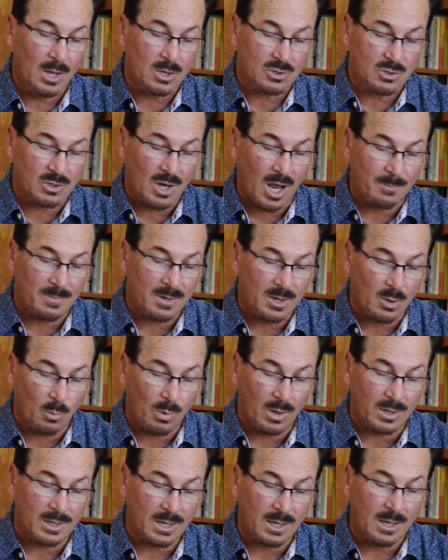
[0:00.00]
Do not be a
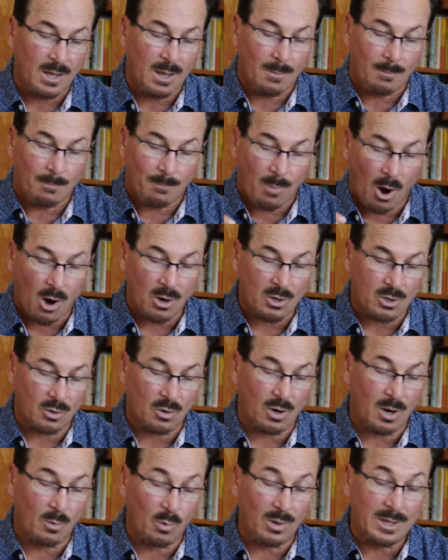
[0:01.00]
willing partner
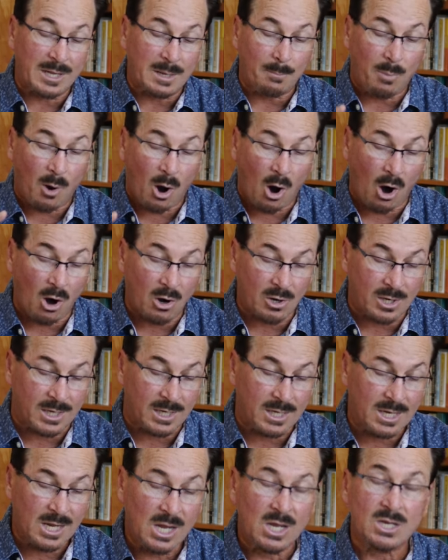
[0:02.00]
or a willing
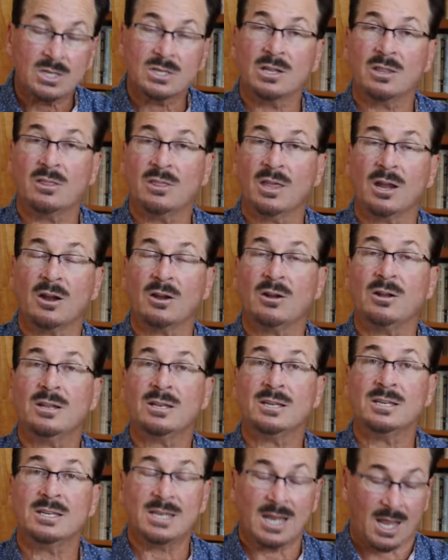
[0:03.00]
party to their
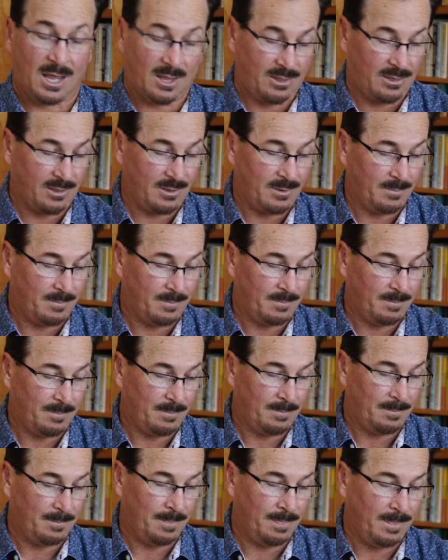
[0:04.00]
death.
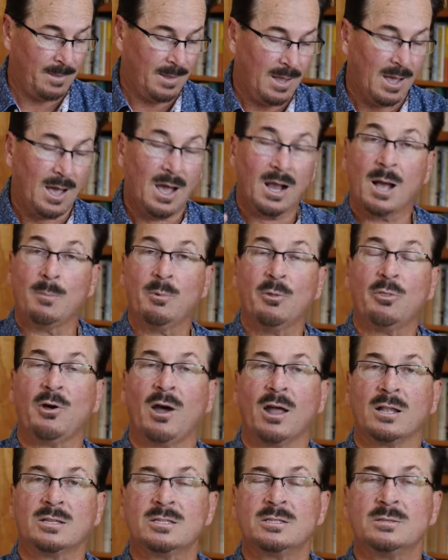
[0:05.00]
A couple
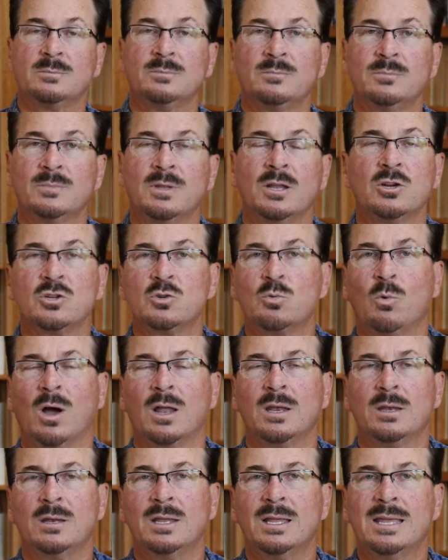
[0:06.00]
thoughts. Here's
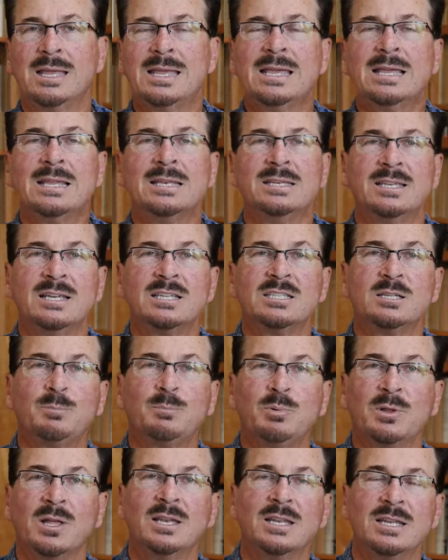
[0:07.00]
one
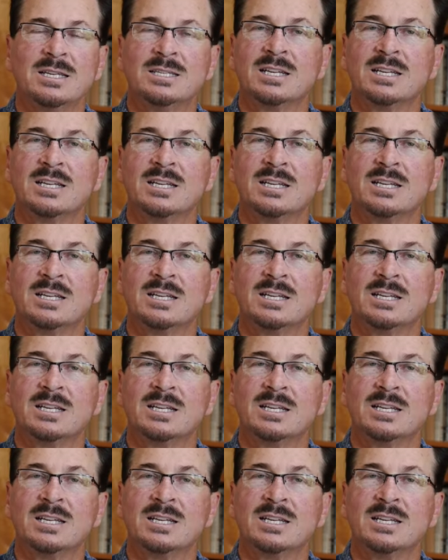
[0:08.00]
discipline is